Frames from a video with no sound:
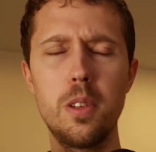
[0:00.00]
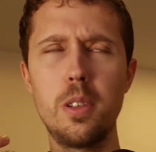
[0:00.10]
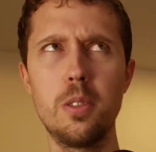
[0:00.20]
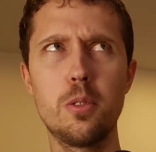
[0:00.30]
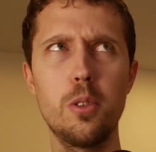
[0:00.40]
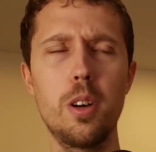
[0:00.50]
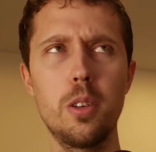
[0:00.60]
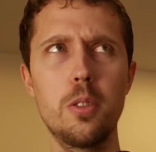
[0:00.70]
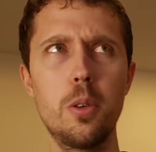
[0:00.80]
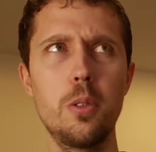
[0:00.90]
The
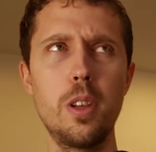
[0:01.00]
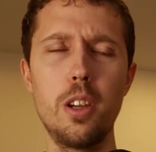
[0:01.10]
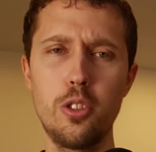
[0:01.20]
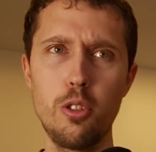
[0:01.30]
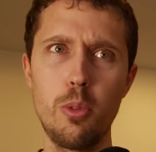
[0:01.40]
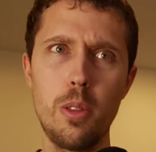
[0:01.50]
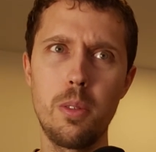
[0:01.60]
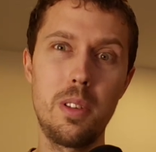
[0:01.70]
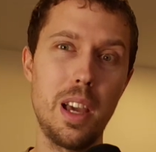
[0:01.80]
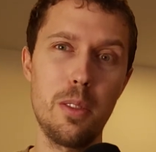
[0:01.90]
strong association
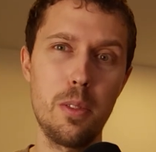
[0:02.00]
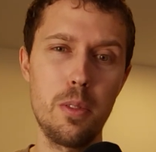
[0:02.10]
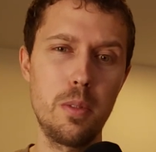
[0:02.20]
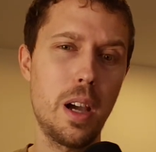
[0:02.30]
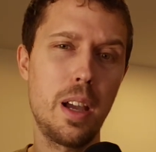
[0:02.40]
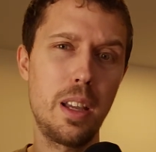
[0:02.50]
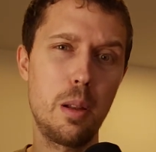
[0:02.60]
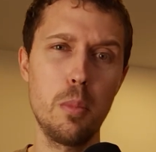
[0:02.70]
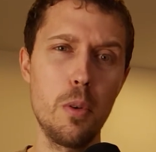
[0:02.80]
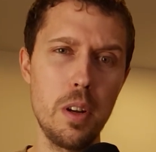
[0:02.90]
with death,
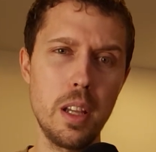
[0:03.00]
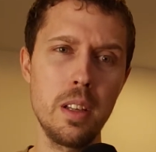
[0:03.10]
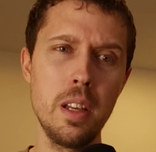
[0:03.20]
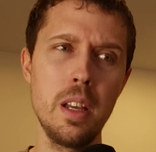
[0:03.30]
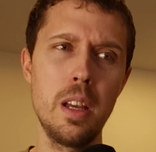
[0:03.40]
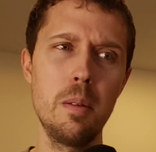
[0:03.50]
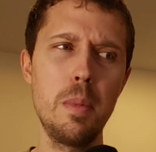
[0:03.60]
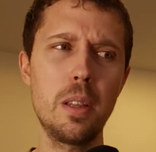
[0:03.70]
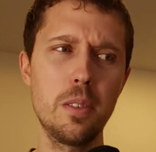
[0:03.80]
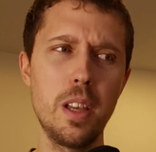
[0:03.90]
dying, and mourning
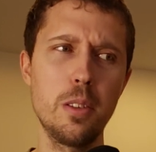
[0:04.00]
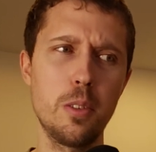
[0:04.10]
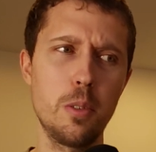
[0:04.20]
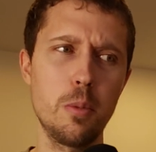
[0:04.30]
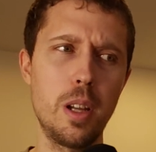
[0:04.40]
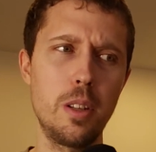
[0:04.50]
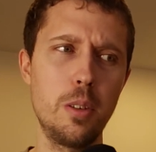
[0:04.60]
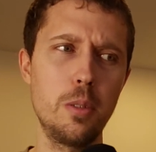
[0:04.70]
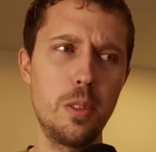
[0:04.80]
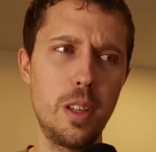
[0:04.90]
makes sense when
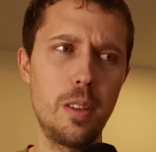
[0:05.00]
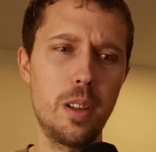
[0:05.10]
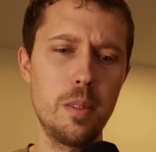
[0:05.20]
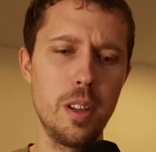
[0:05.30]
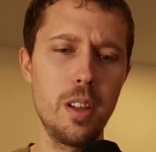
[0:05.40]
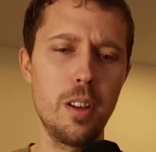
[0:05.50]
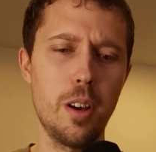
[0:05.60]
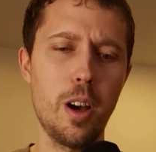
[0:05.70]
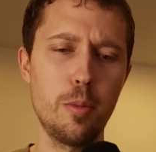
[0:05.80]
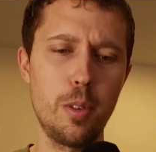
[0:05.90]
you see that
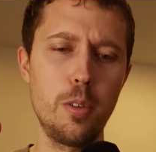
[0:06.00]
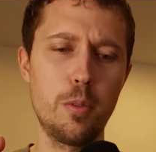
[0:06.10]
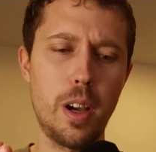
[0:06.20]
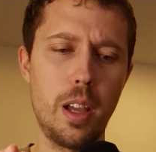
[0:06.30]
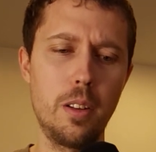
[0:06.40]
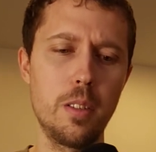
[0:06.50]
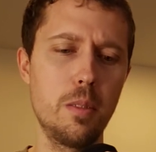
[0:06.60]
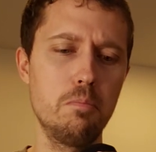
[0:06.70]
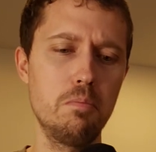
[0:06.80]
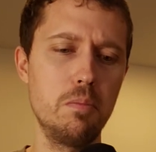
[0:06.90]
often you find
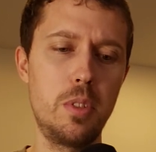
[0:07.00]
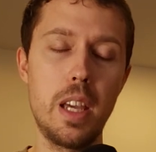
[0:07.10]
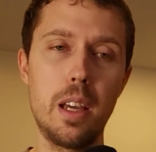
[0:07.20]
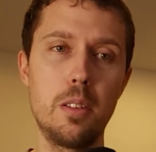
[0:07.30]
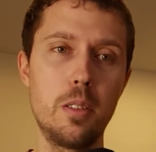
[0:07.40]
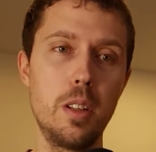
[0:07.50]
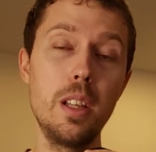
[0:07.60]
dead